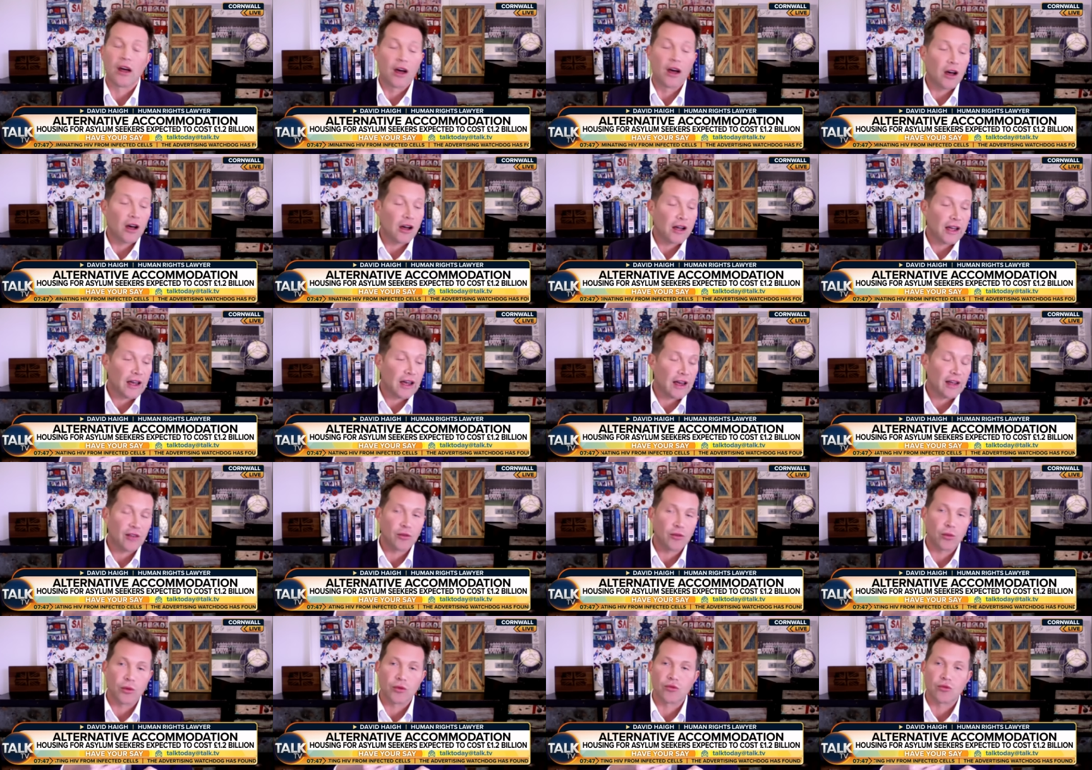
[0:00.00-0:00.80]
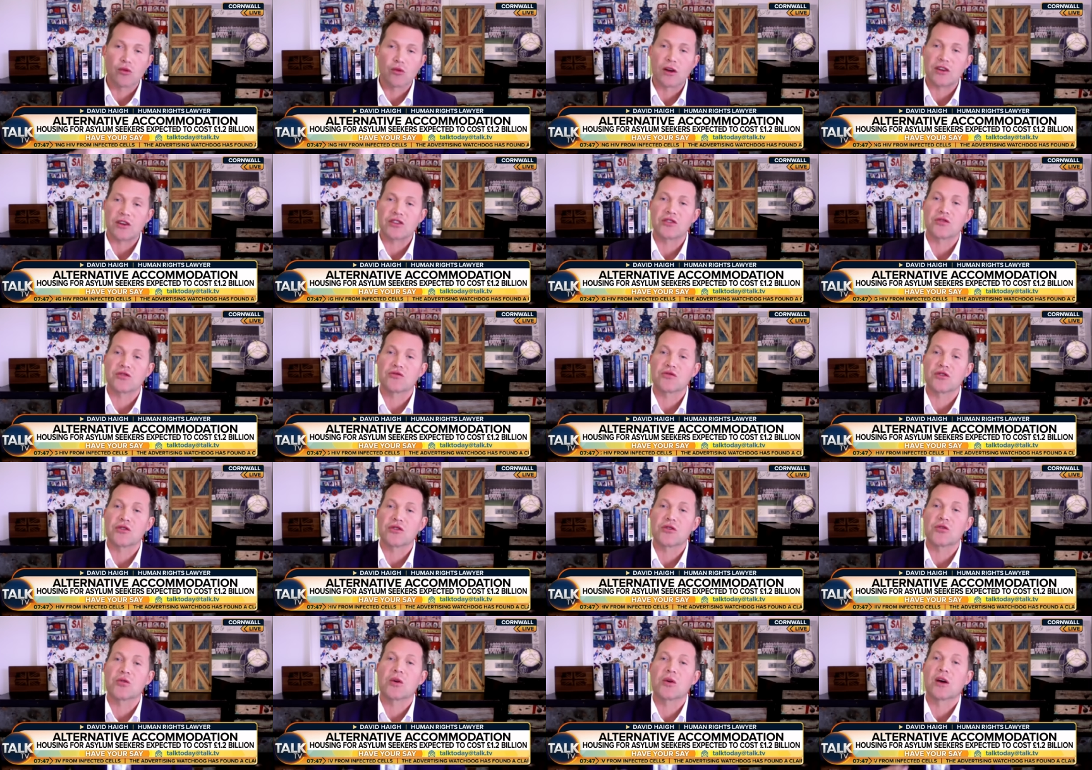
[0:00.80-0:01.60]
Her case was rushed
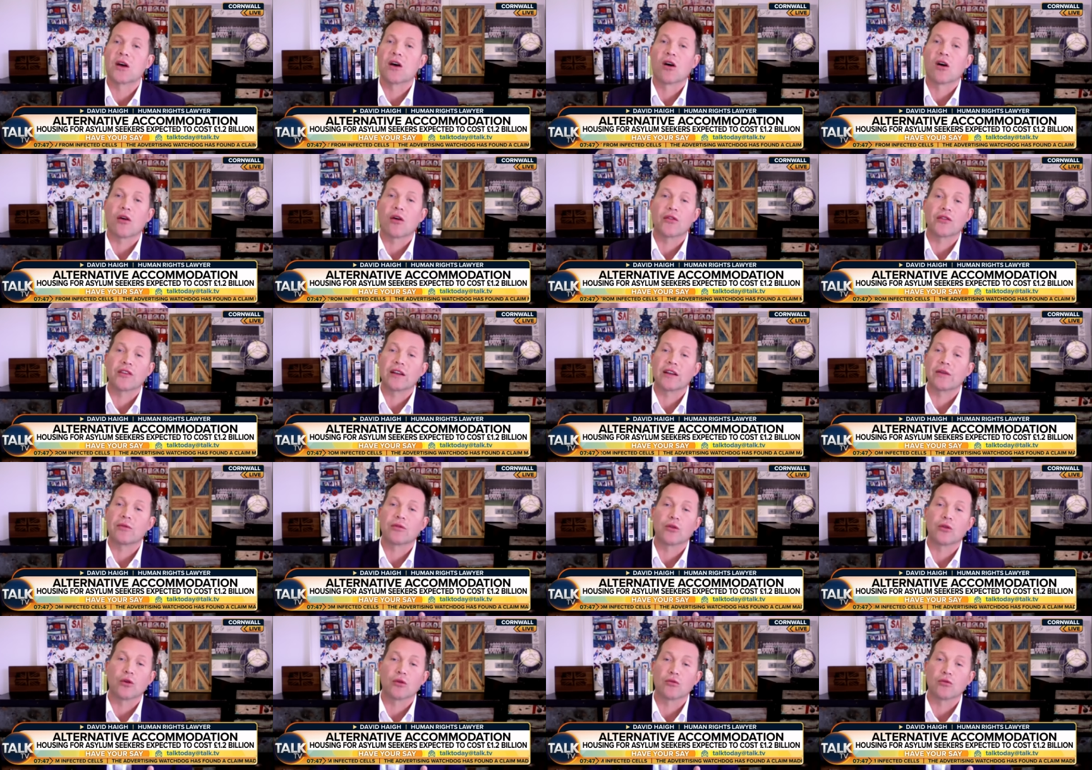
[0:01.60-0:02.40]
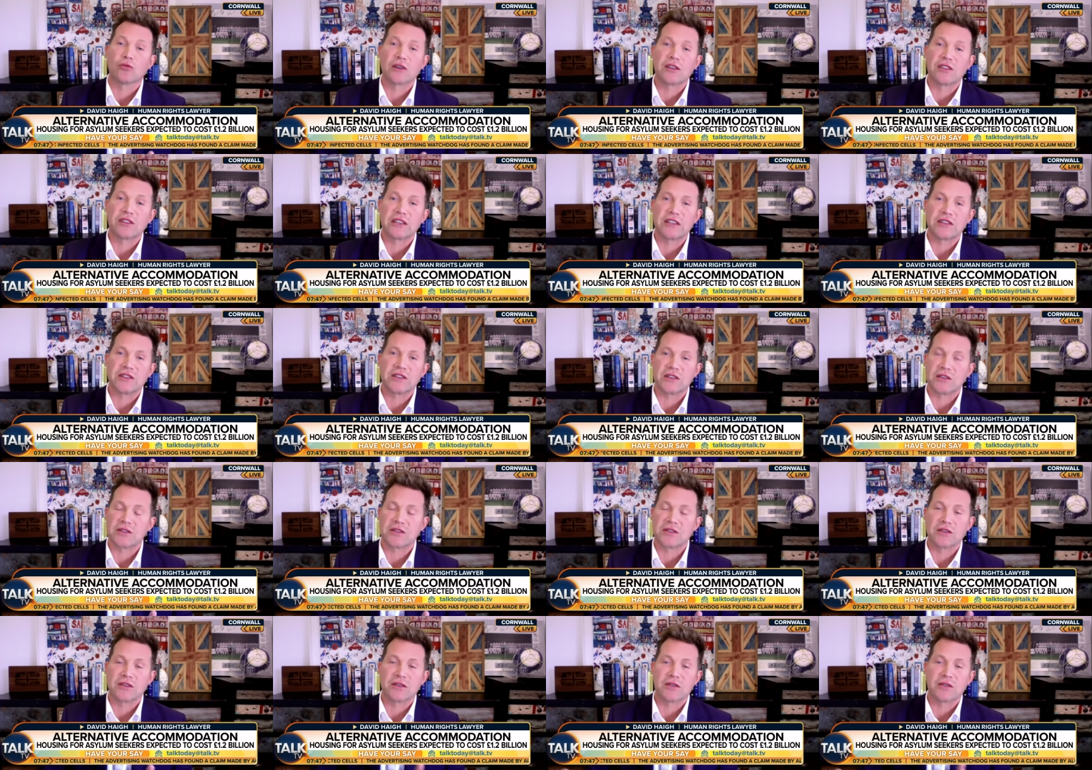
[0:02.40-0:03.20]
through, obviously, for Rishi
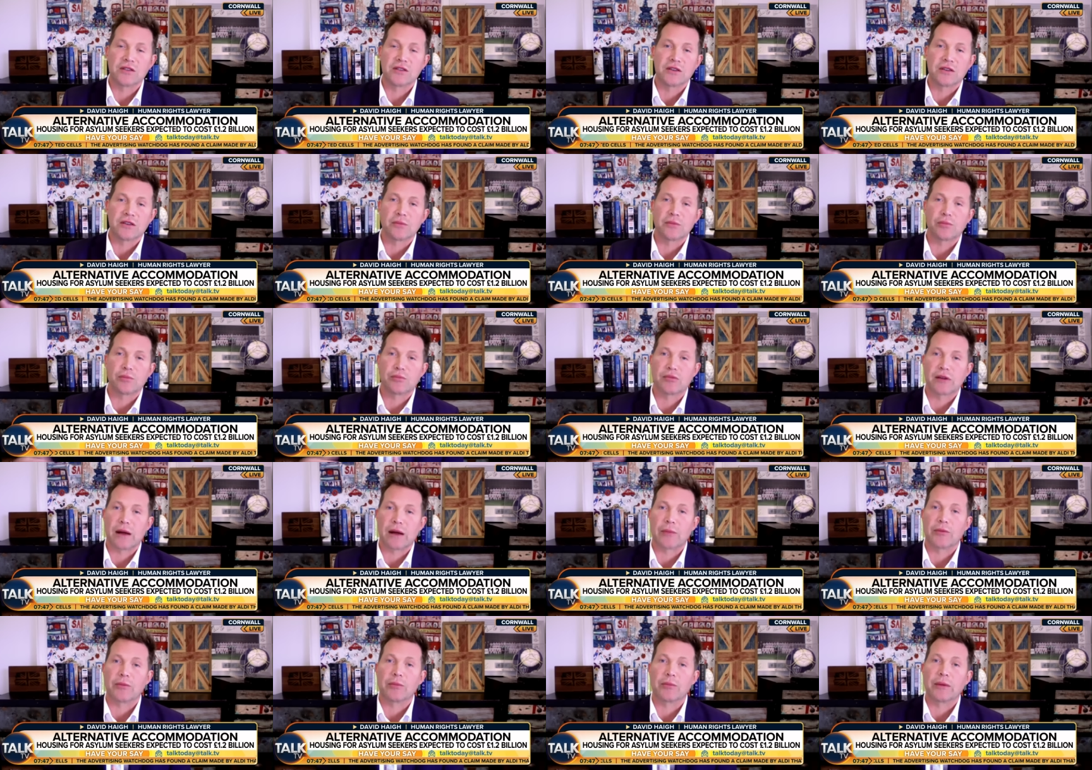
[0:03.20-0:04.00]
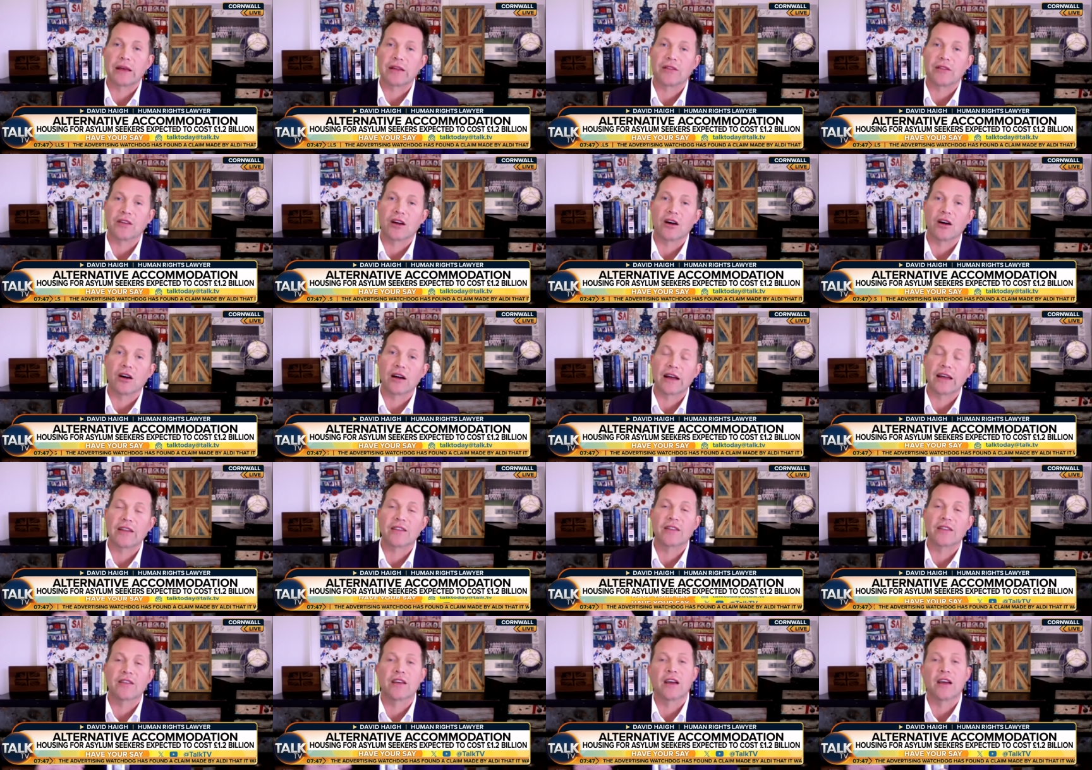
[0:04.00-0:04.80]
to perhaps meet
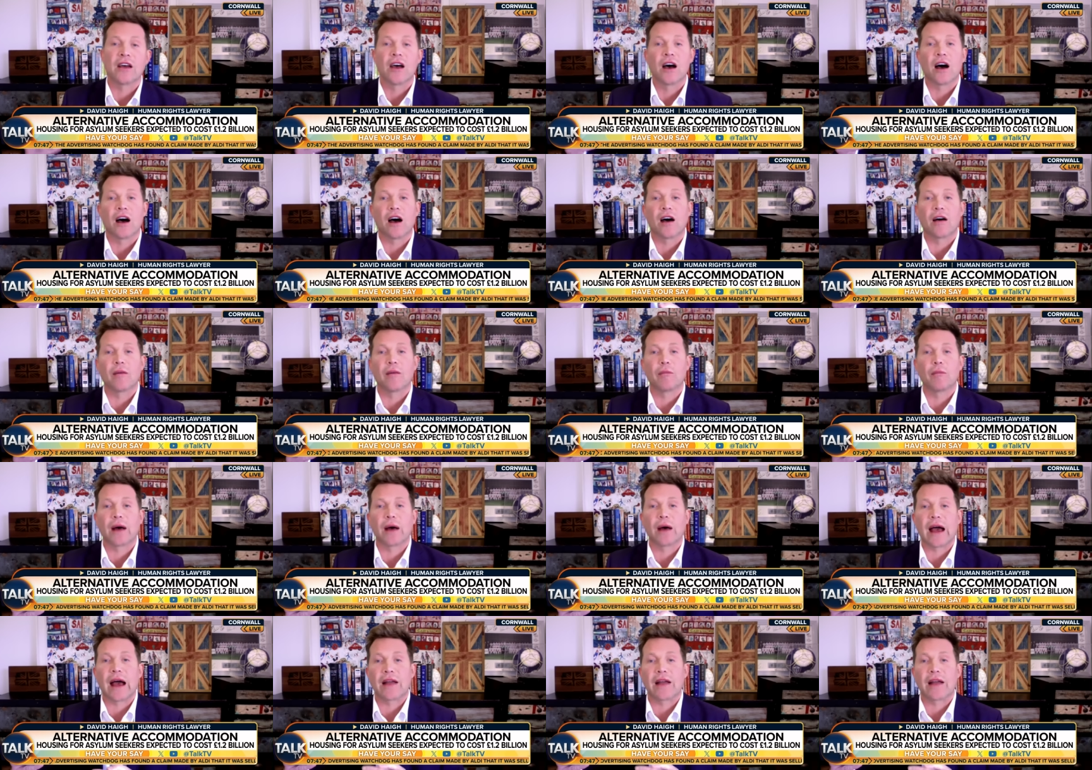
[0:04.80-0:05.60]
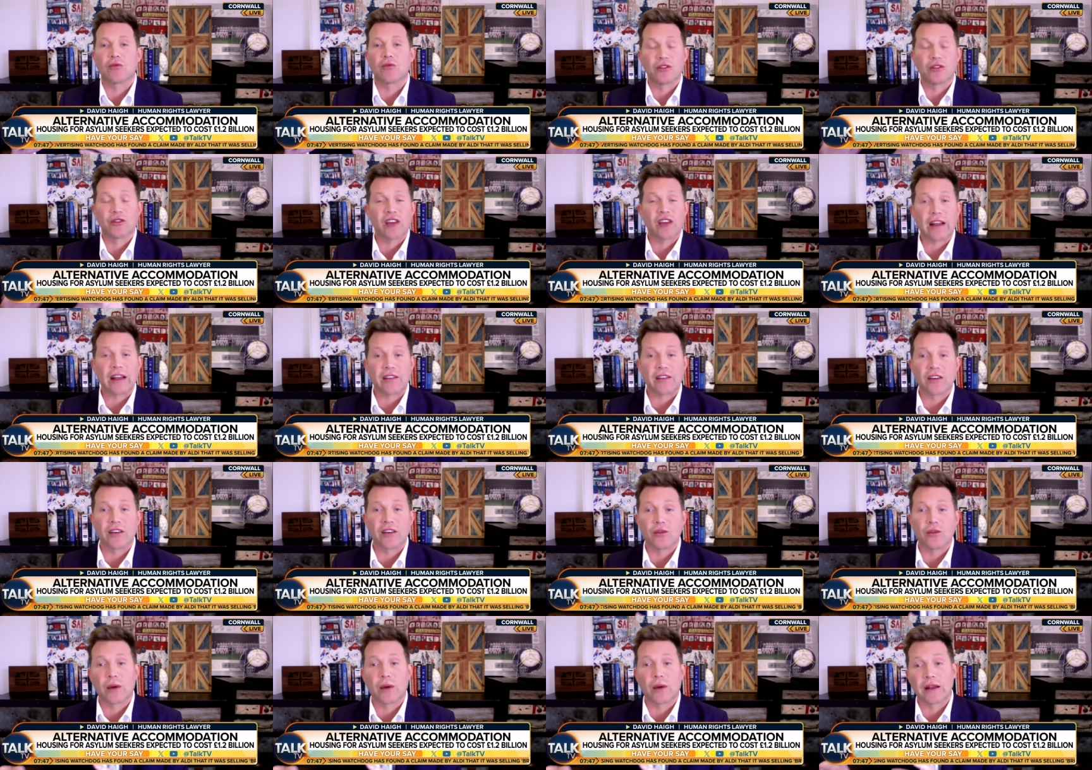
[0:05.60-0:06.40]
targets and
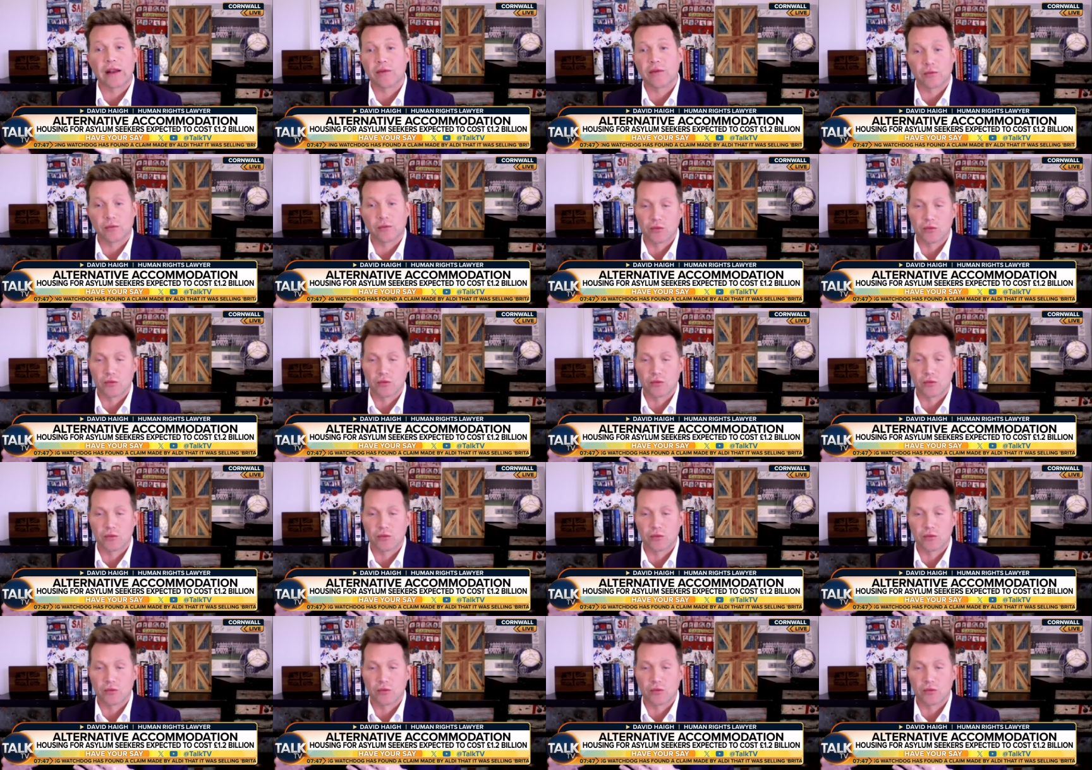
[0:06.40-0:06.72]
rejected when it,